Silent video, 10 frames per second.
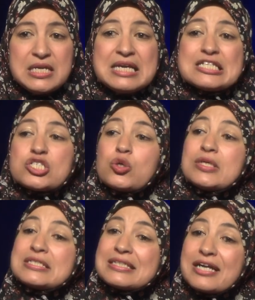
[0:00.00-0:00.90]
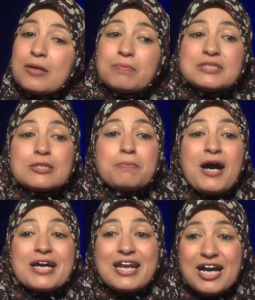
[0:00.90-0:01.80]
And so it is incumbent
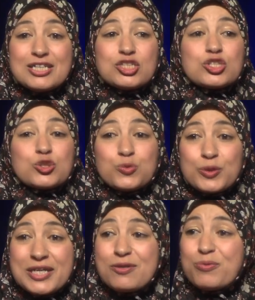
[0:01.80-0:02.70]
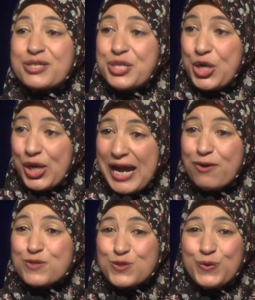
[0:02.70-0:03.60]
upon us to create within our
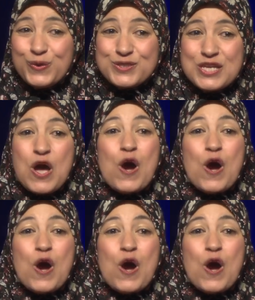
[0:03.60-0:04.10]
households